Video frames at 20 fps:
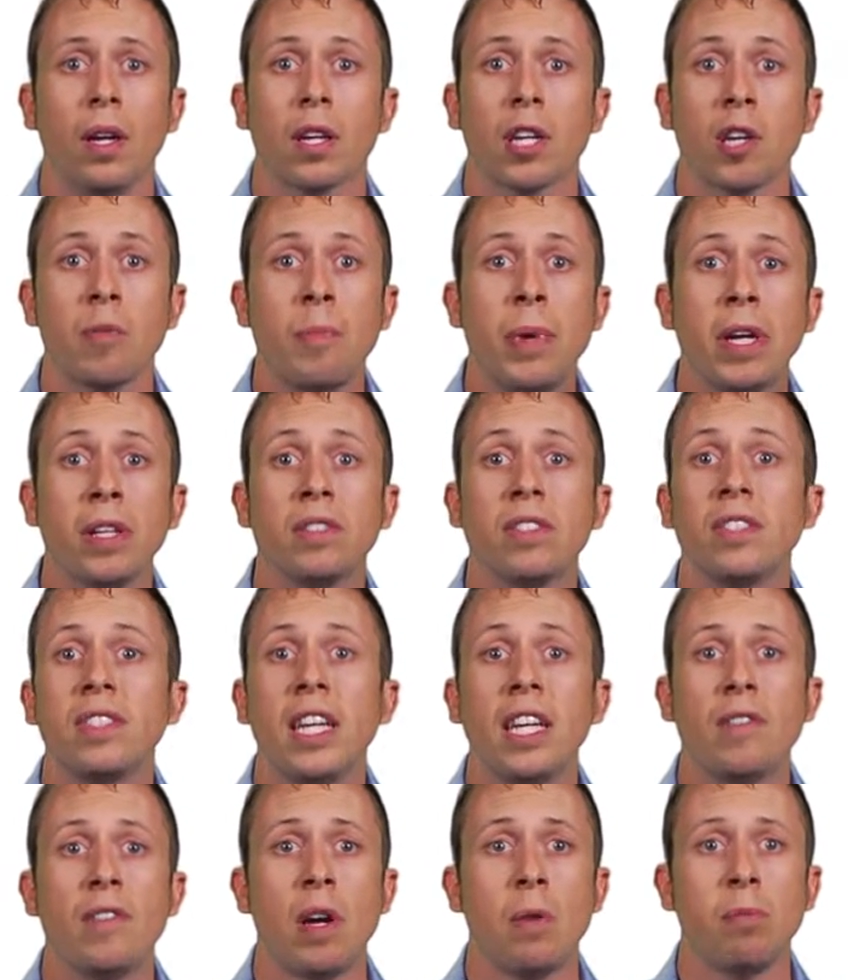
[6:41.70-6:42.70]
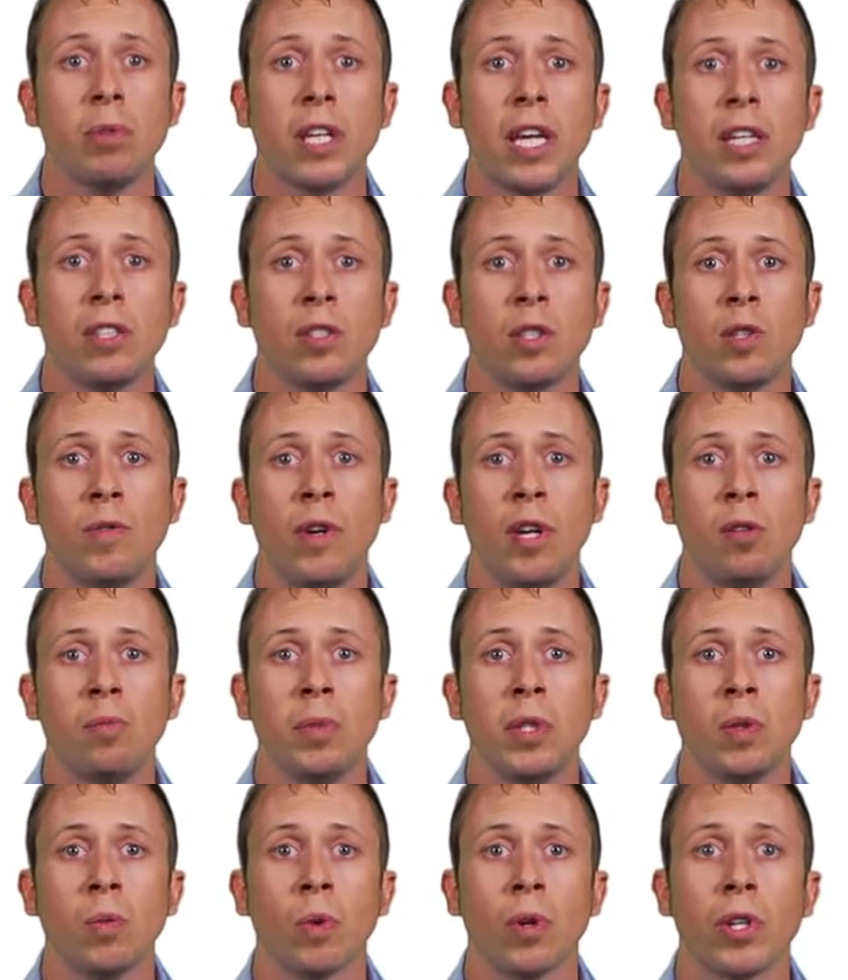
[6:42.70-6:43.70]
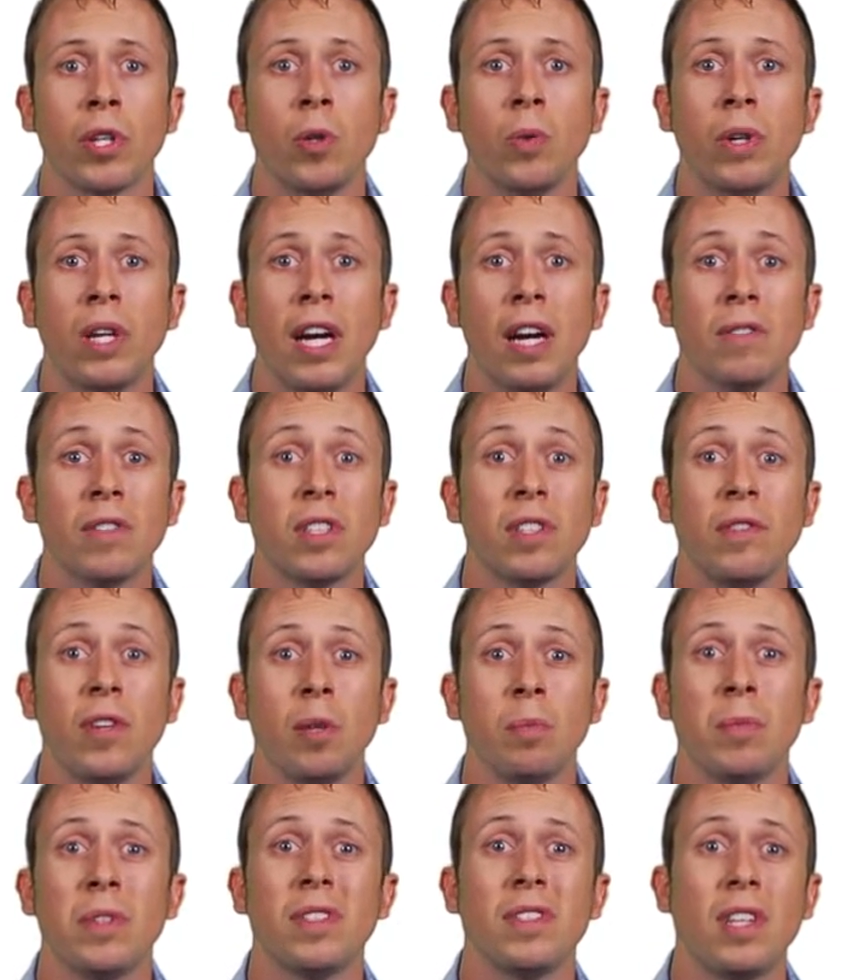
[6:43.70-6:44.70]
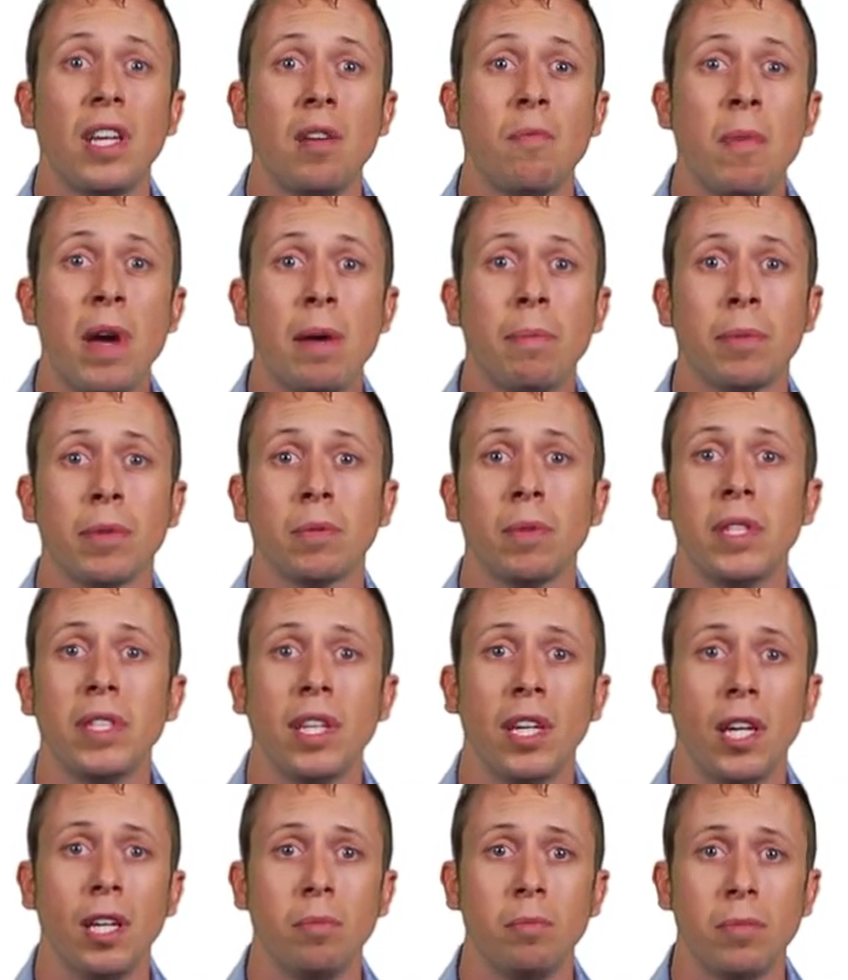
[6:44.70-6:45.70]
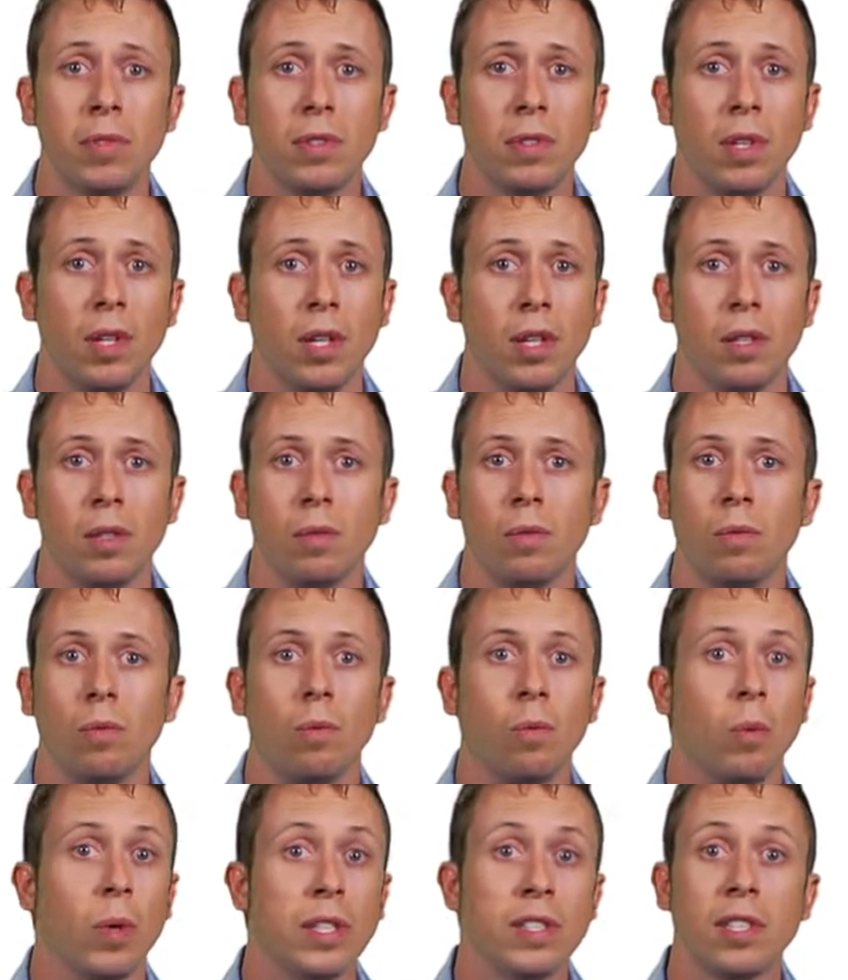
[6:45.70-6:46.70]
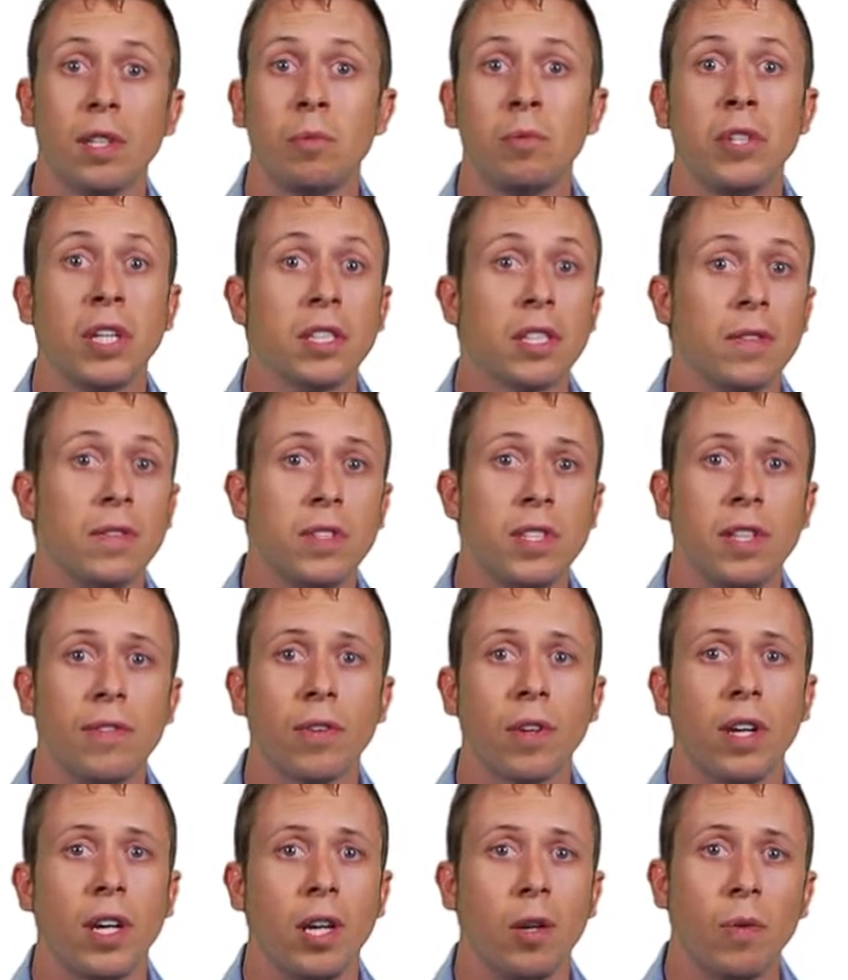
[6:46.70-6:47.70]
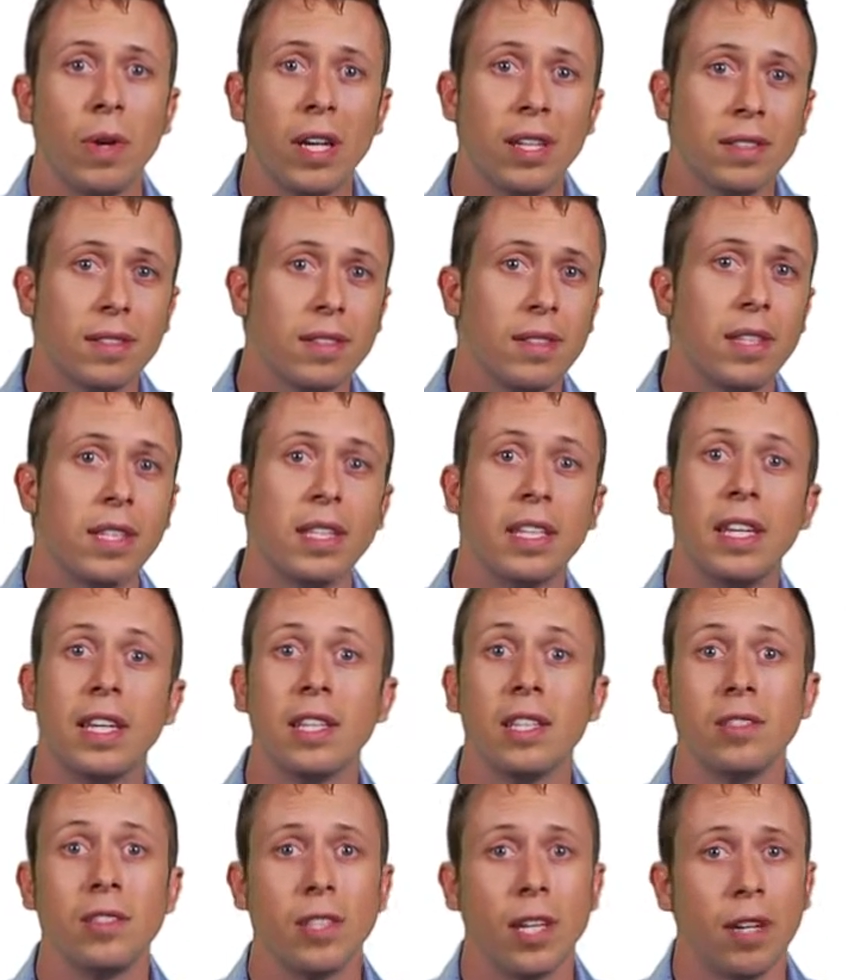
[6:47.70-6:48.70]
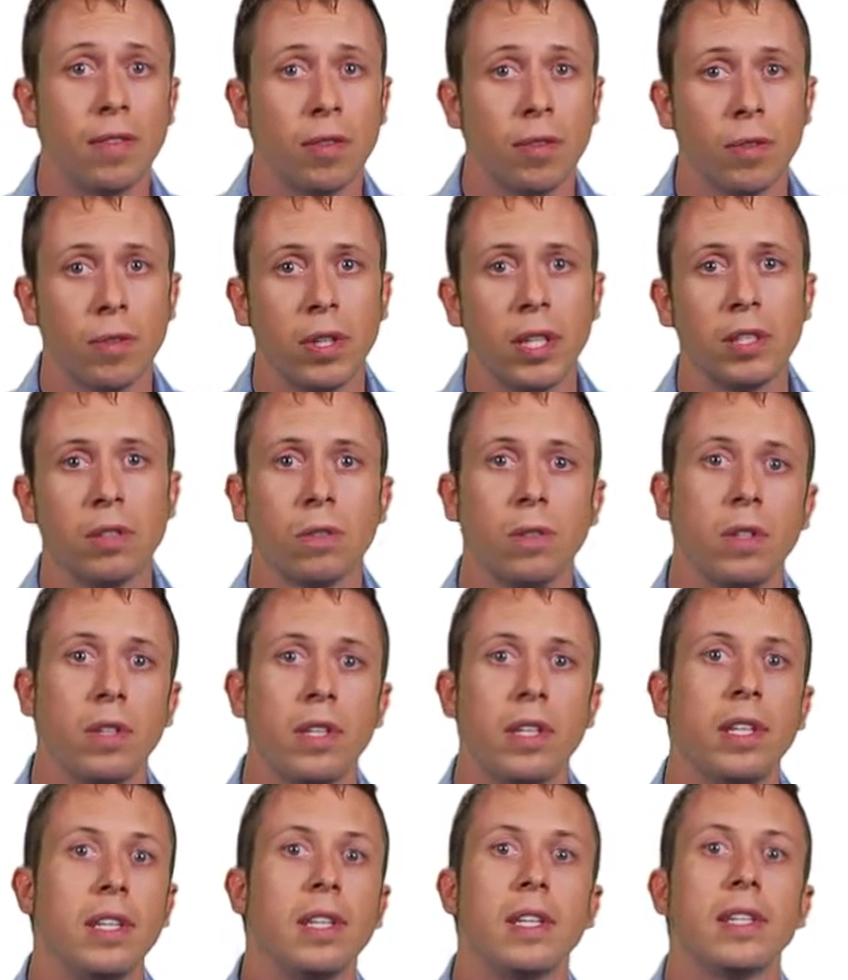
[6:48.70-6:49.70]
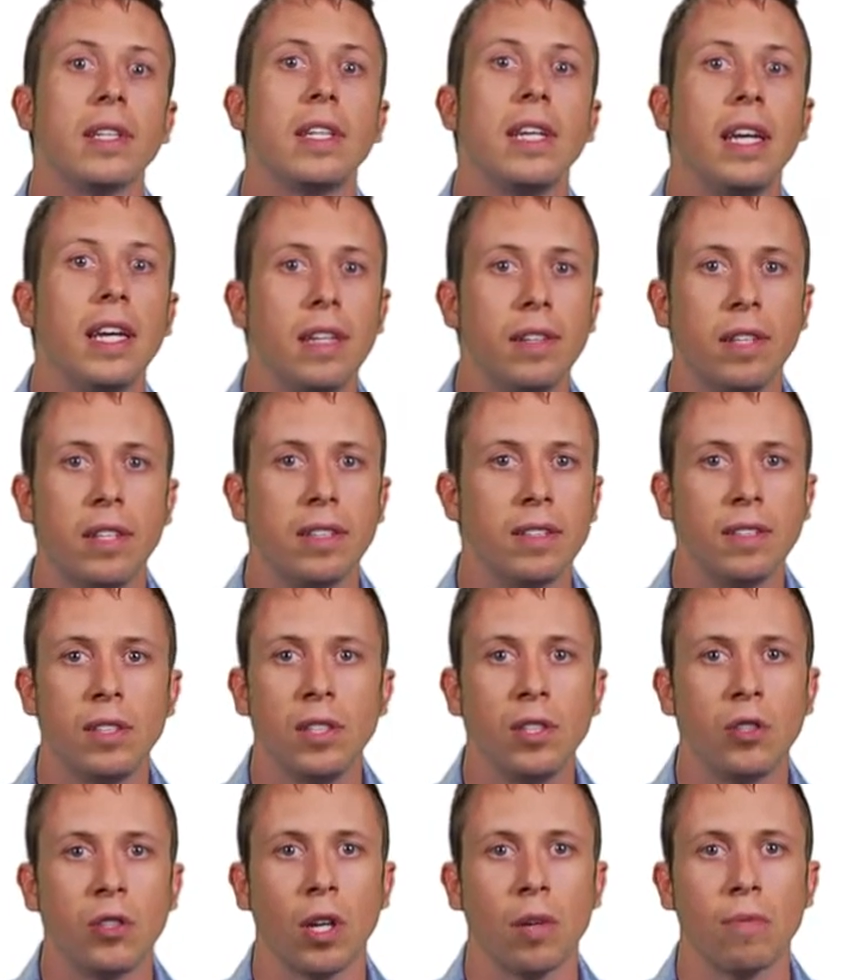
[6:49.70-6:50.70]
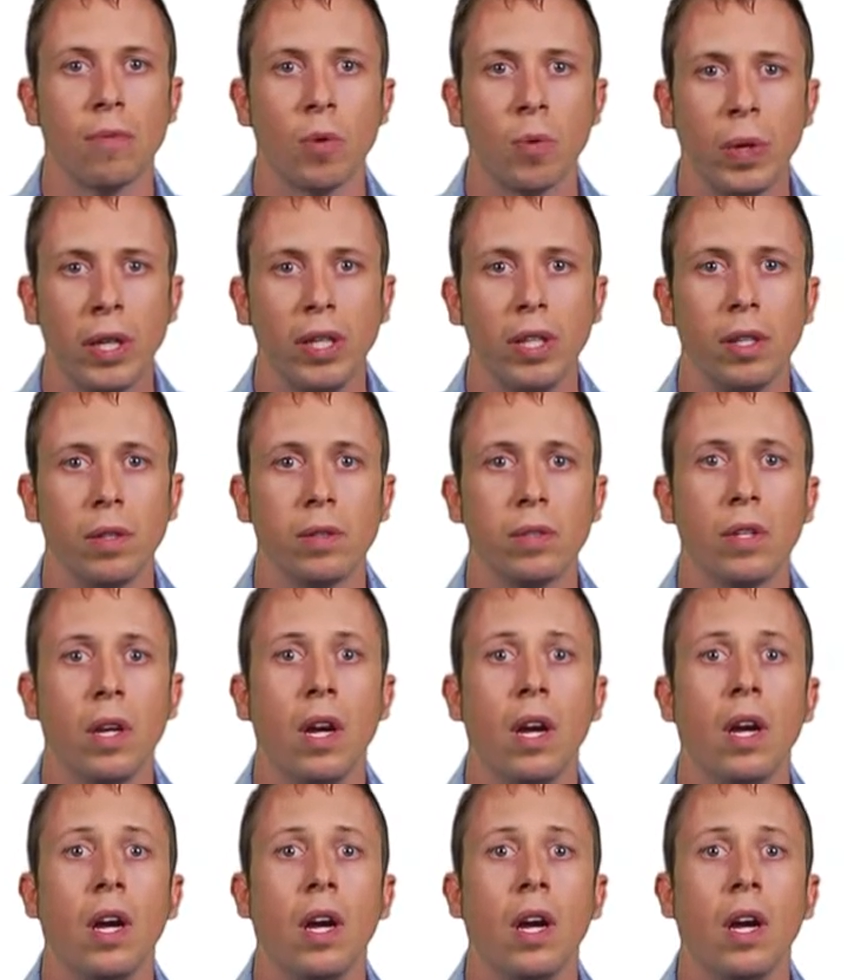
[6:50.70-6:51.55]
Compared to native application development, where you would have to develop the same app 3 times, once in Objective-C for iOS, then again in Java for Android, and again in C# for Windows,